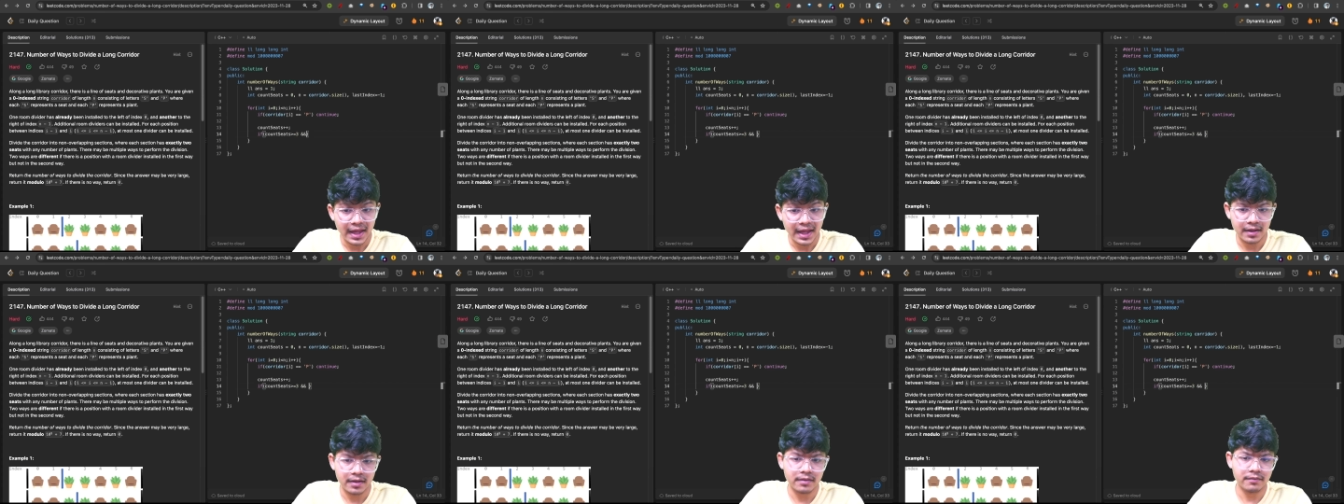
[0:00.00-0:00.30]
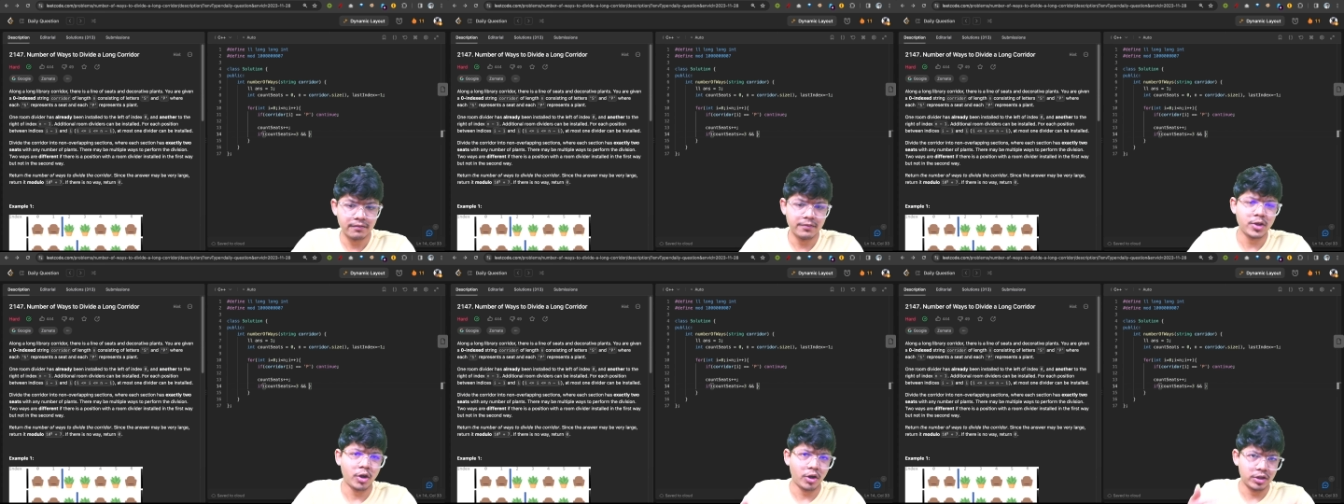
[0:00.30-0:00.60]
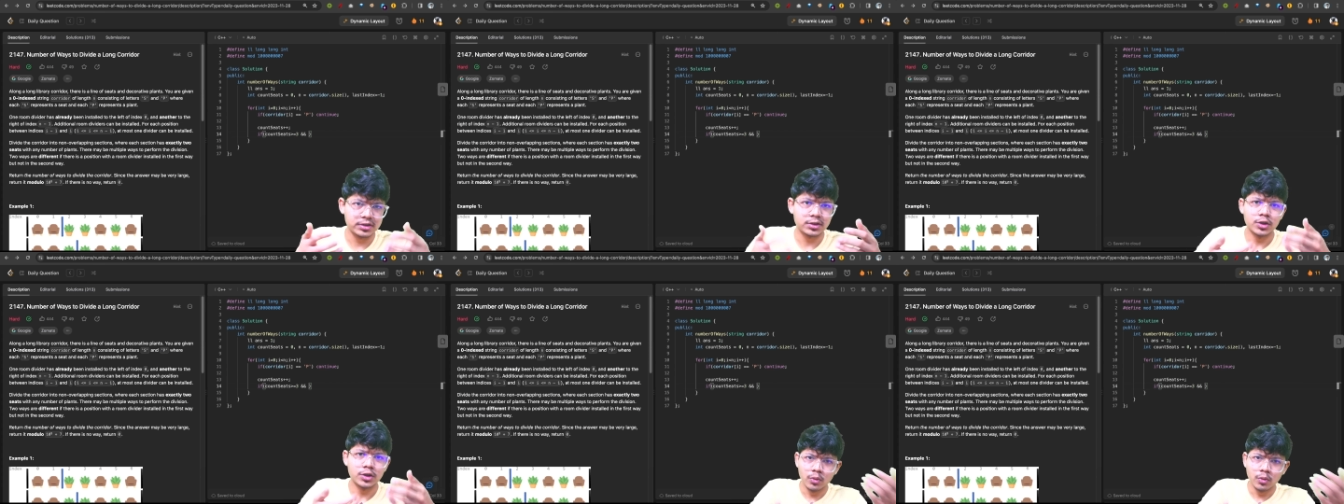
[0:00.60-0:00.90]

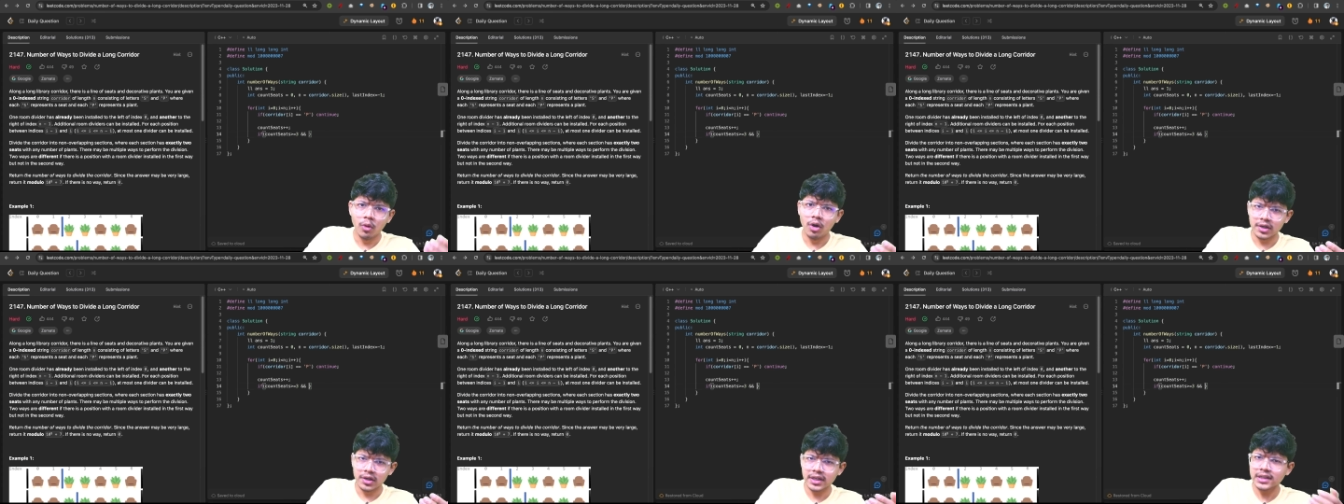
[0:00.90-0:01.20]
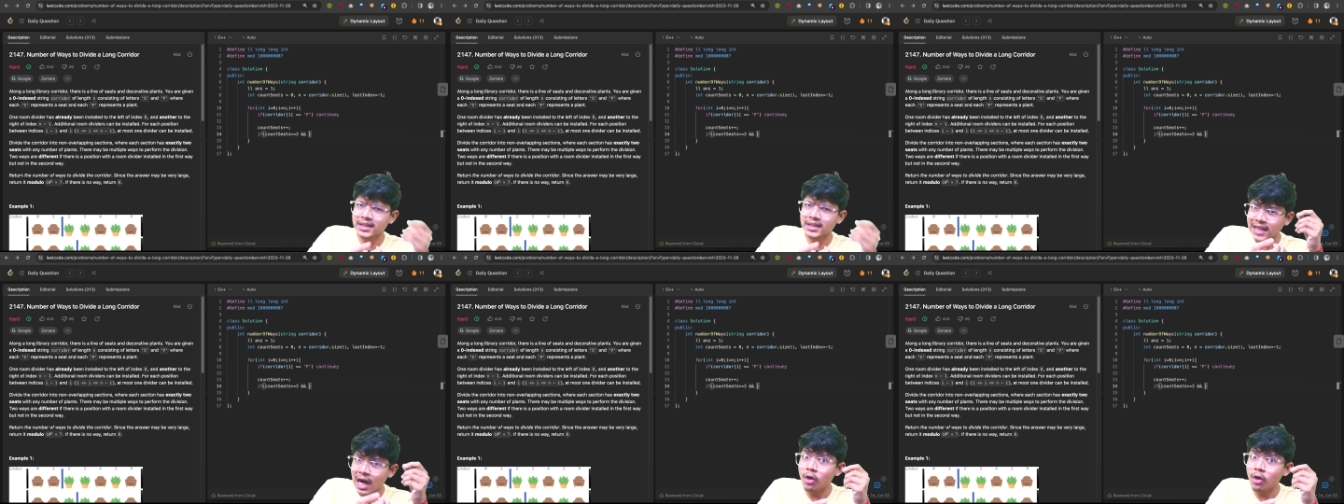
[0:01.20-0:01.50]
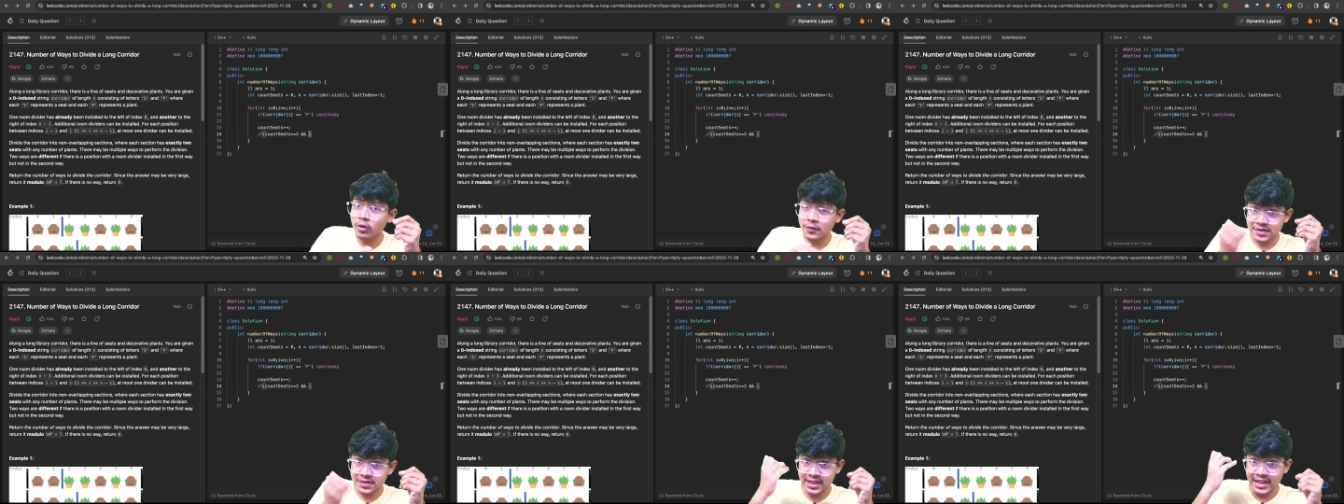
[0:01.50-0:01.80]
because you wanted the
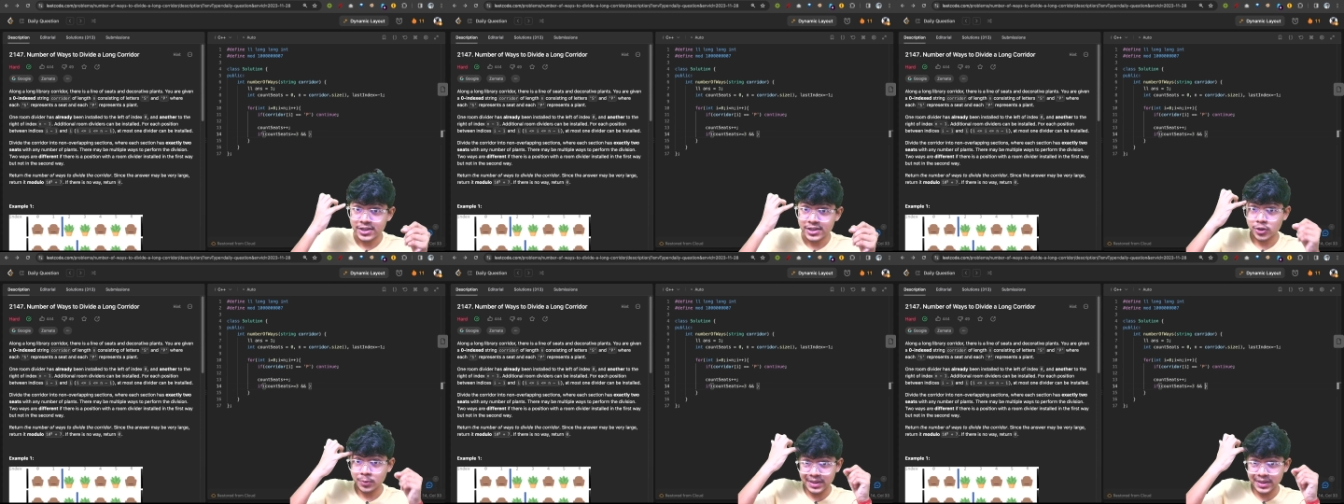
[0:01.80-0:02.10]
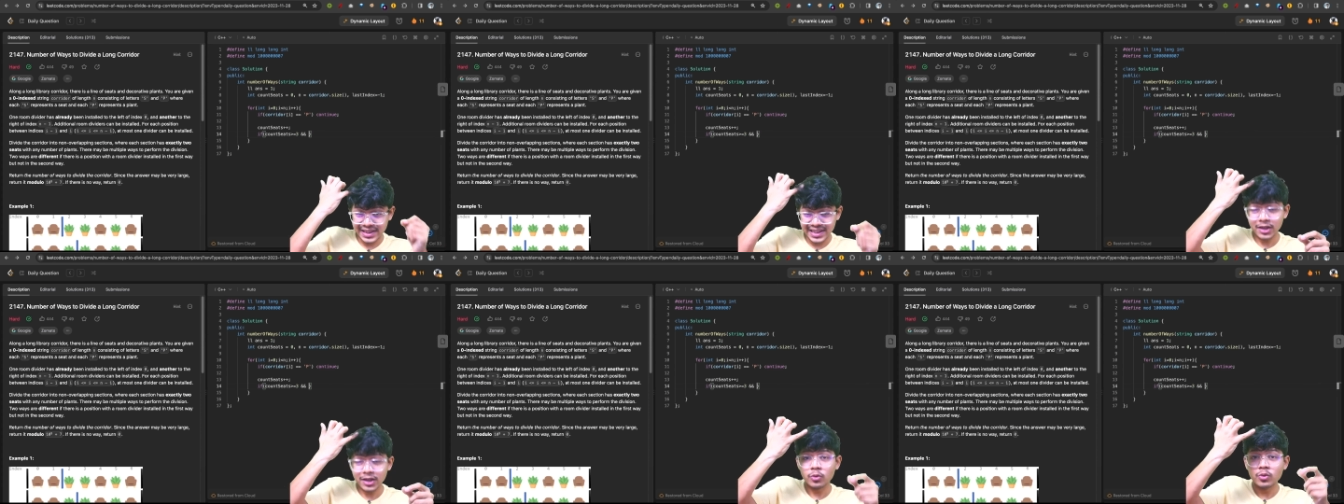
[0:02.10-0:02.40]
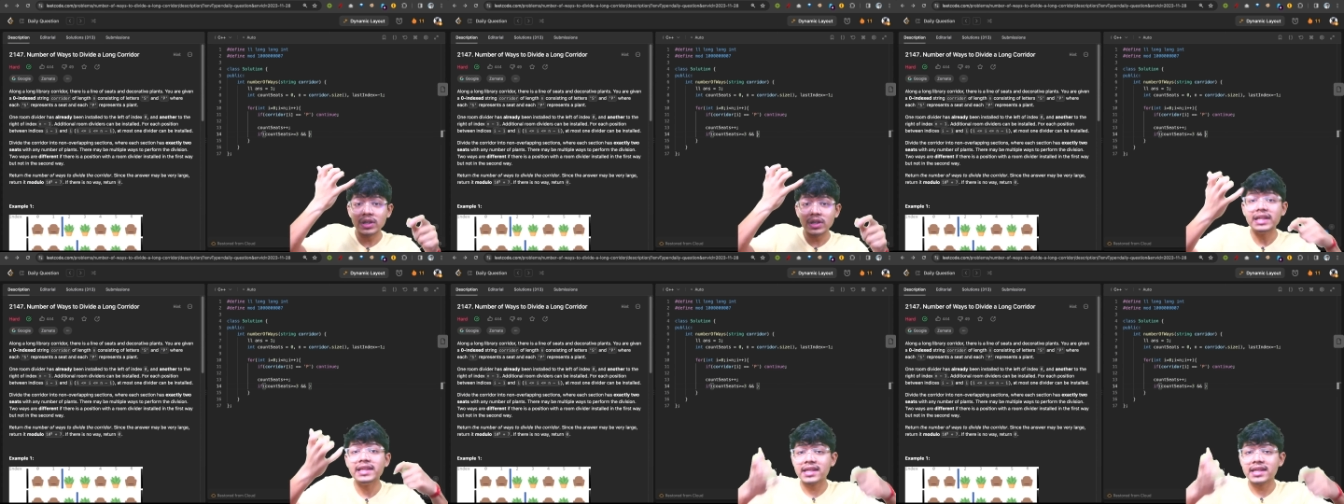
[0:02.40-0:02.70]
count of seats to be 3,
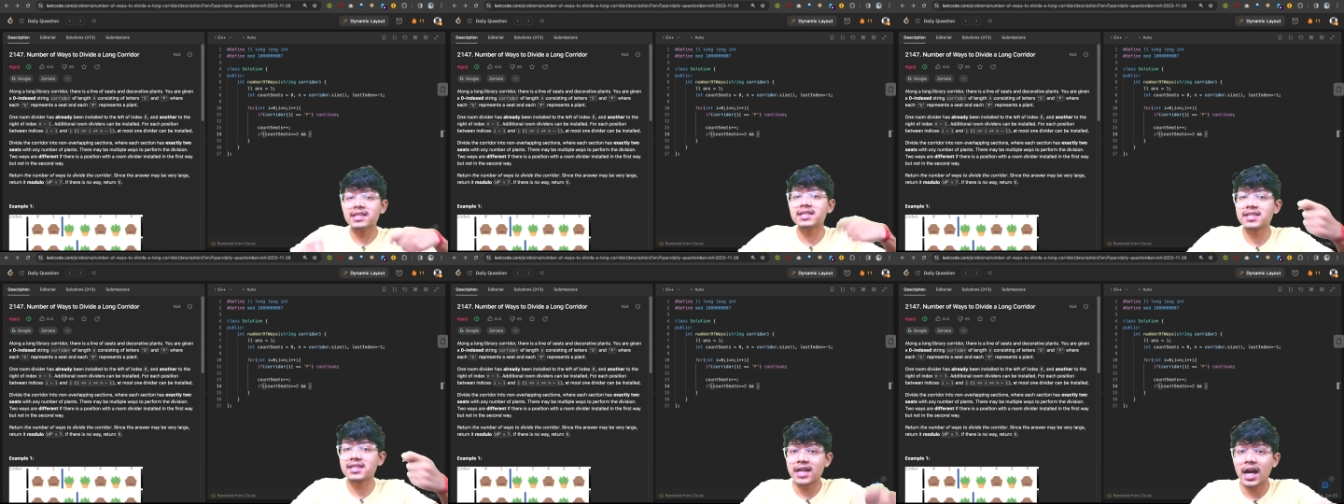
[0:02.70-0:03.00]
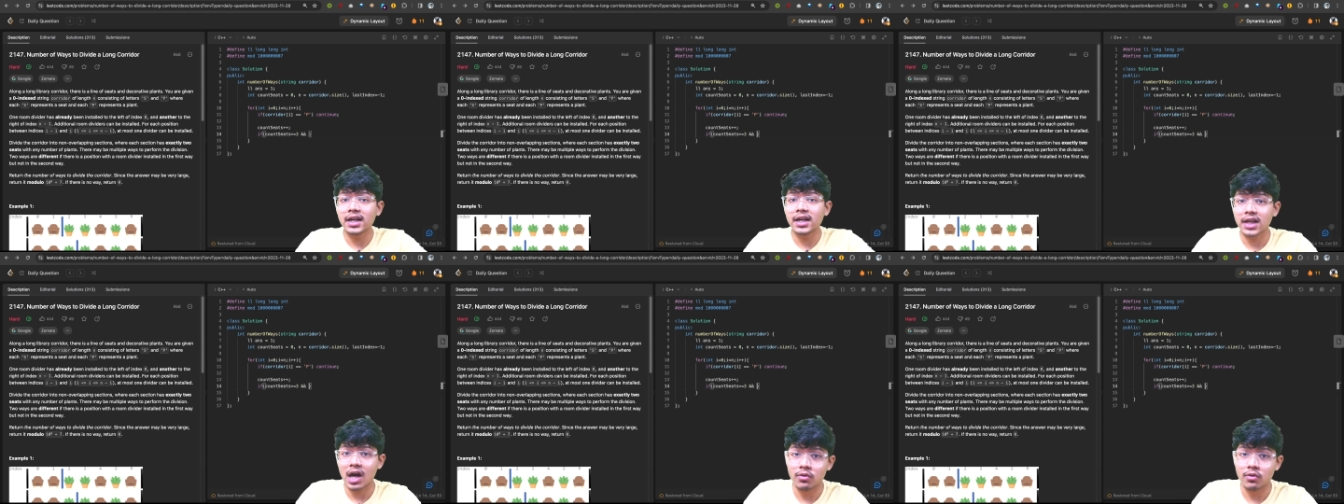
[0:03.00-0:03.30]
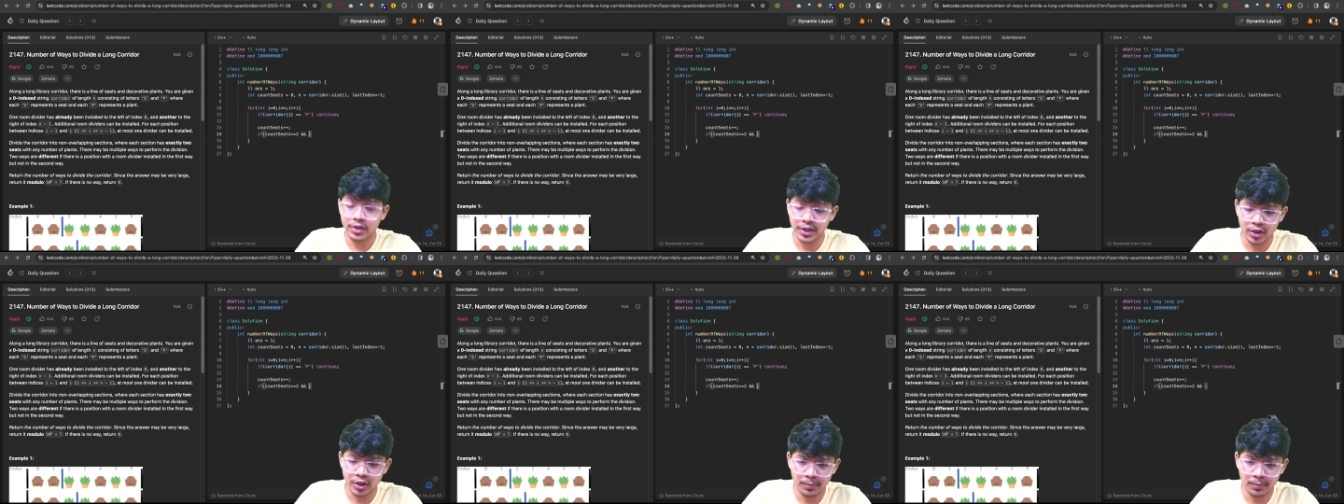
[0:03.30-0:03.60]
only then start
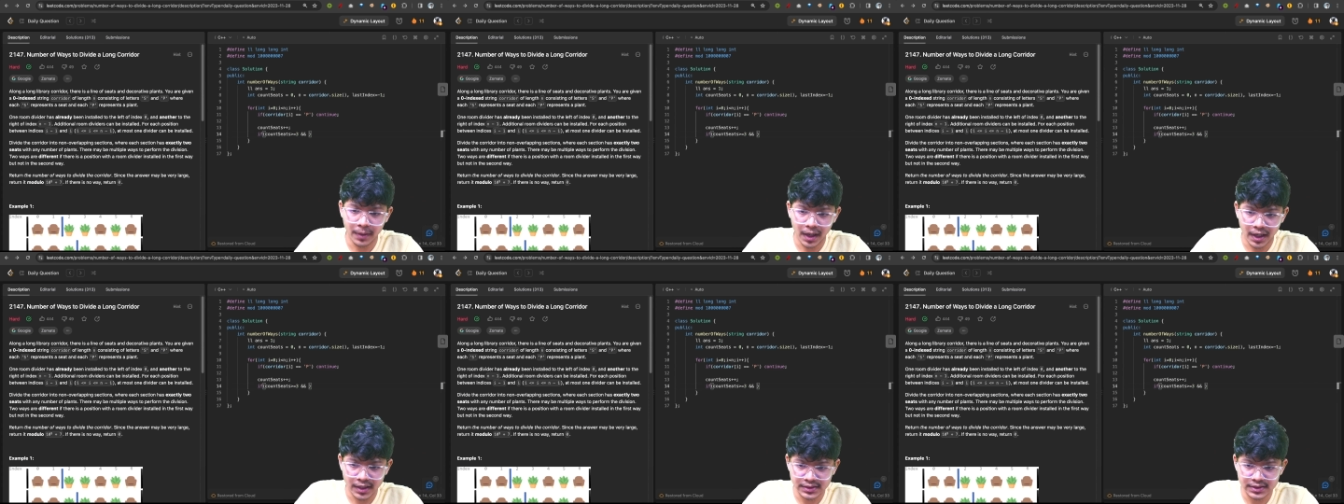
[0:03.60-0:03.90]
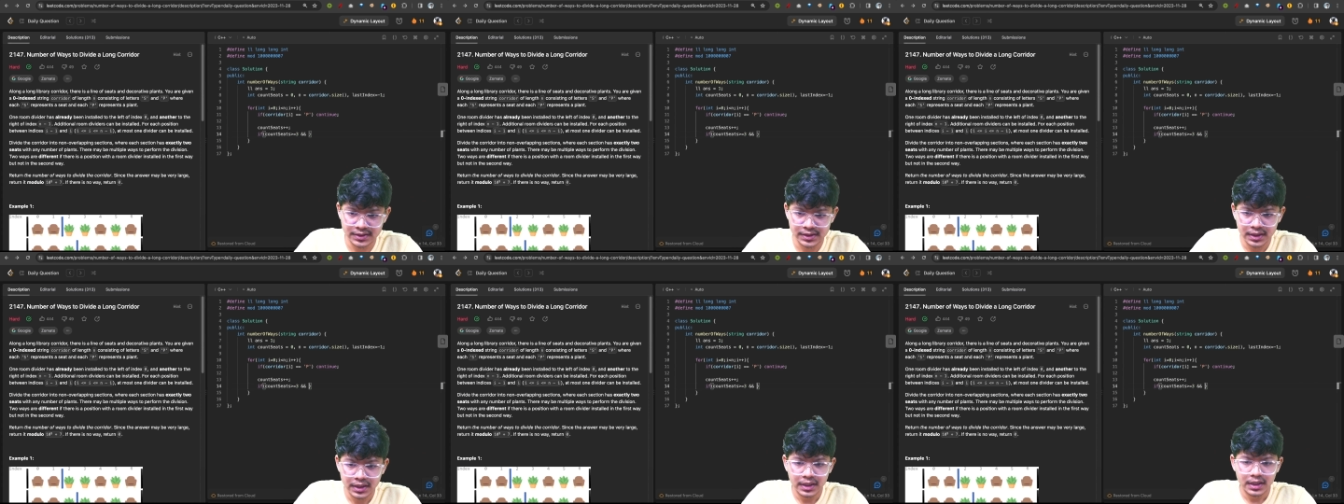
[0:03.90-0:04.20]
counting your bars.